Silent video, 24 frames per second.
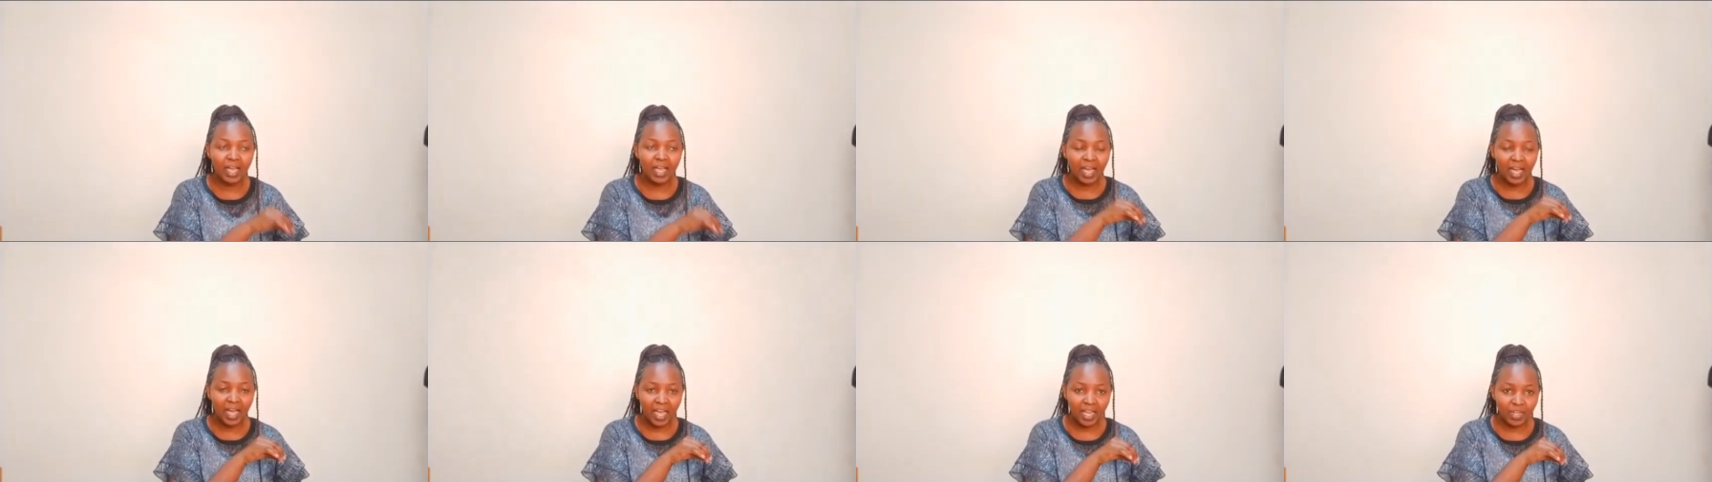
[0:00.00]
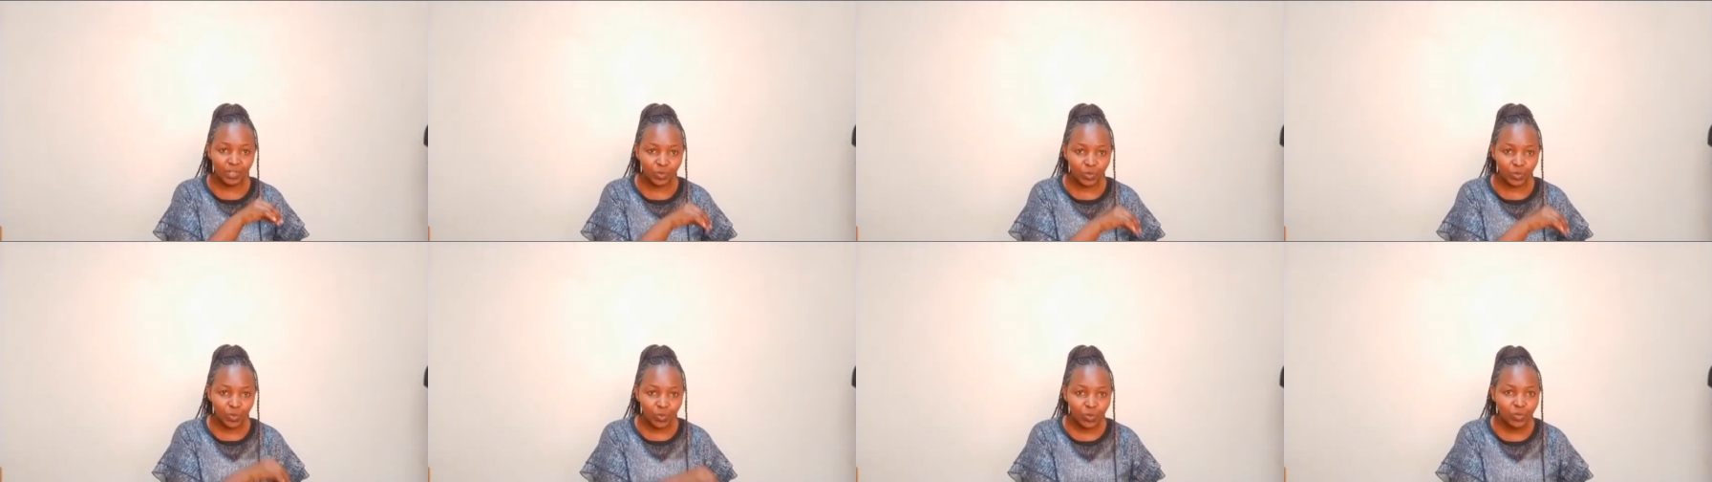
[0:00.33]
and
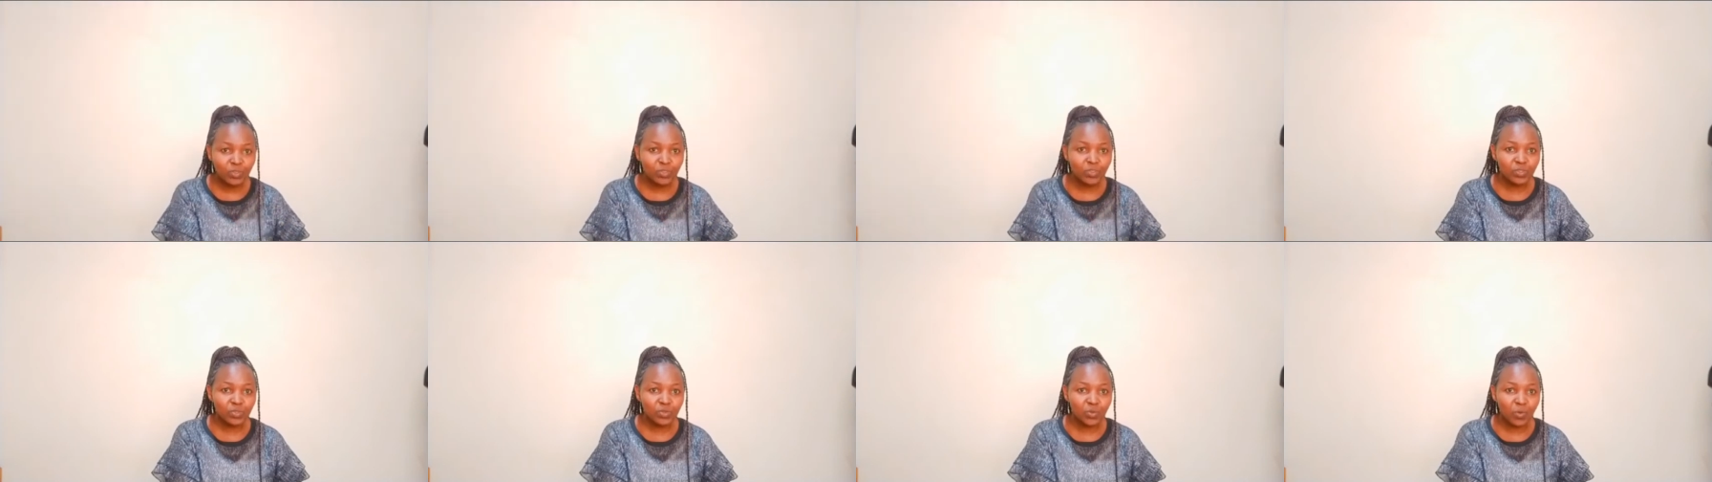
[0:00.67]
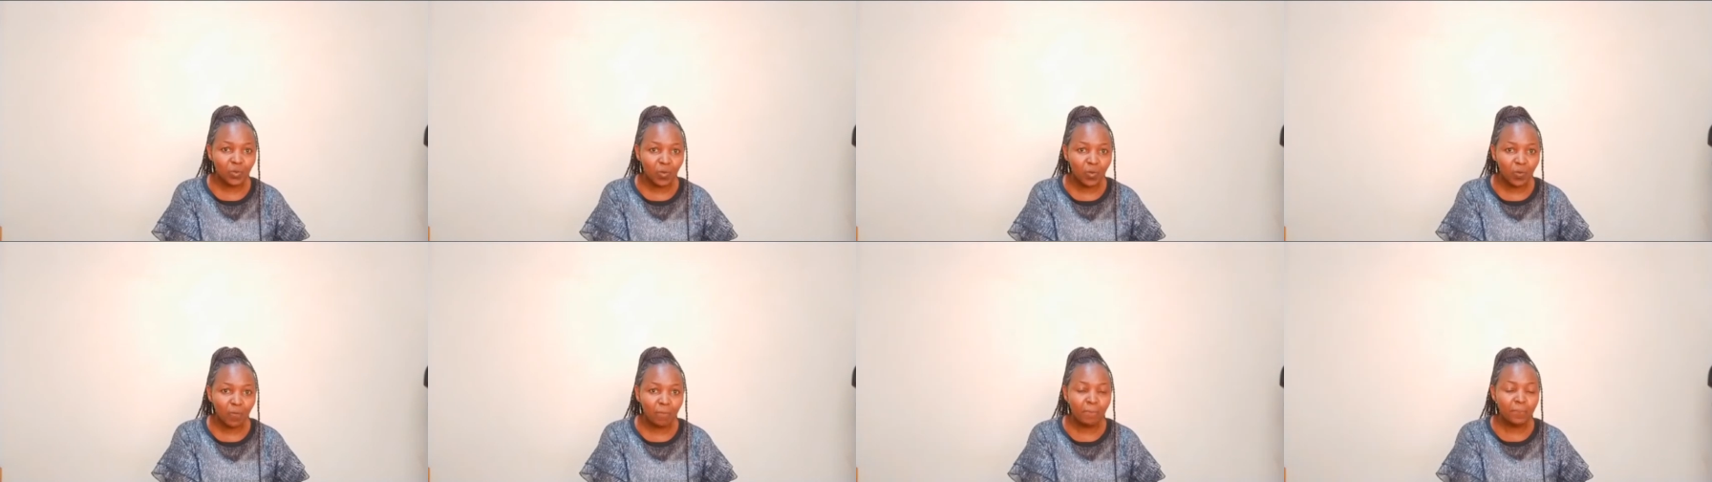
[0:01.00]

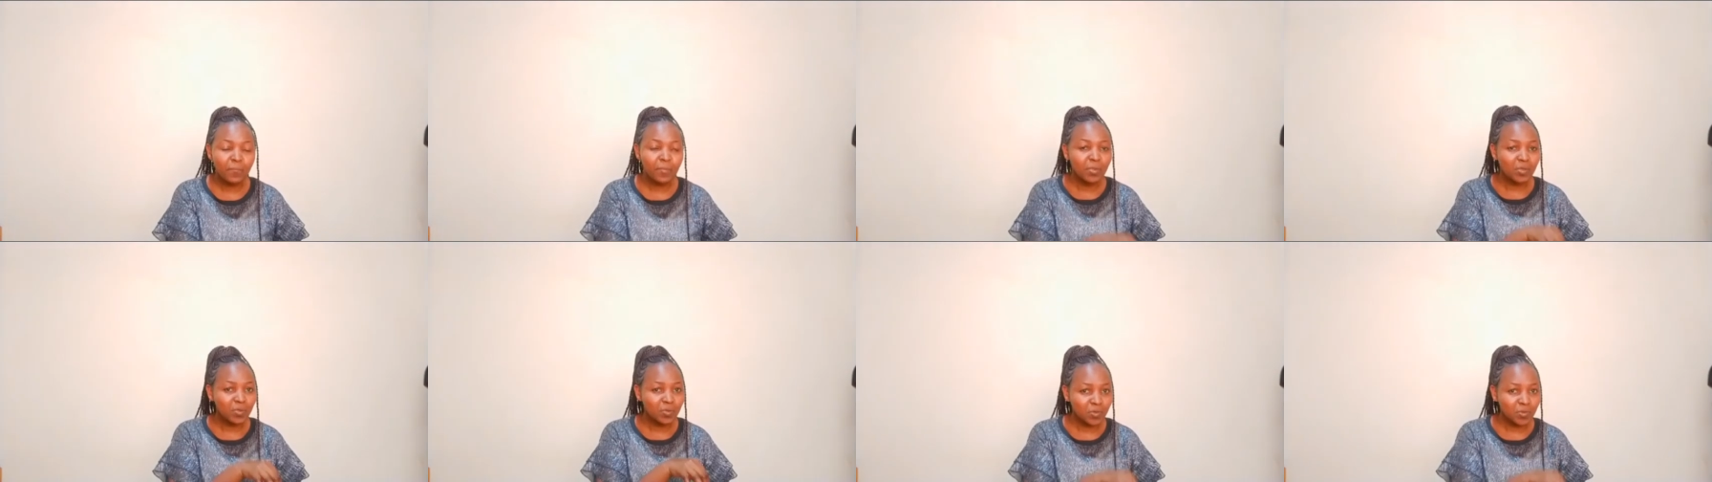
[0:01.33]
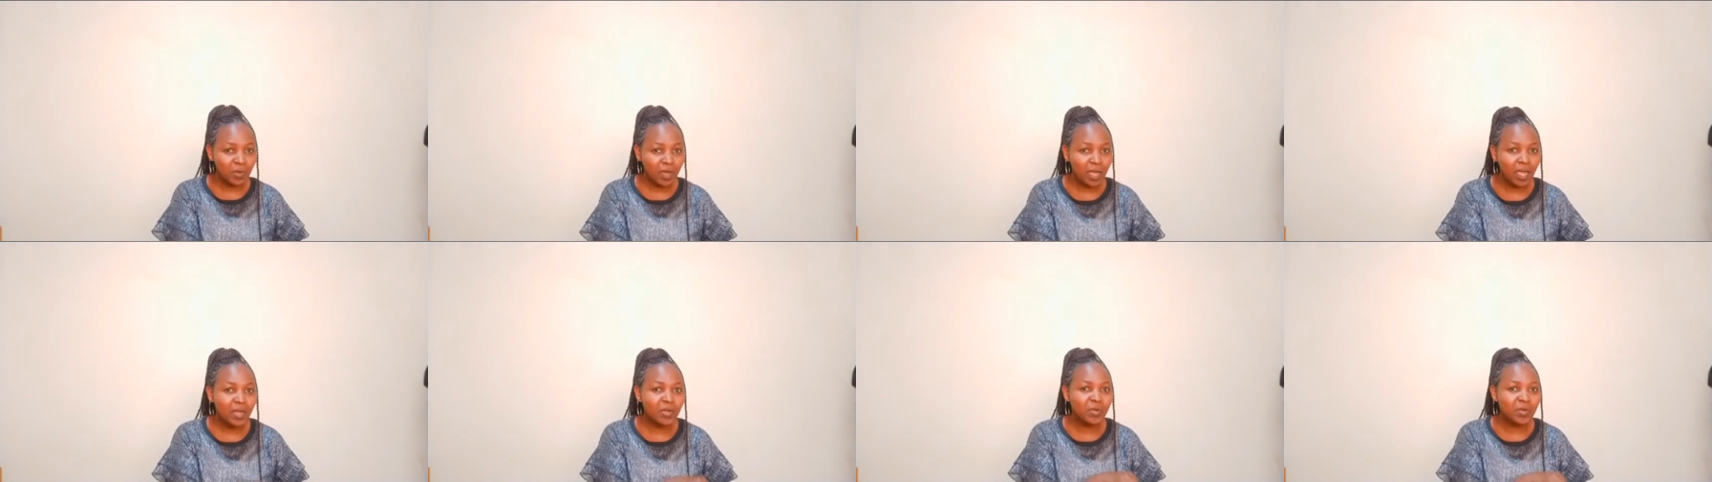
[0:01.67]
also you are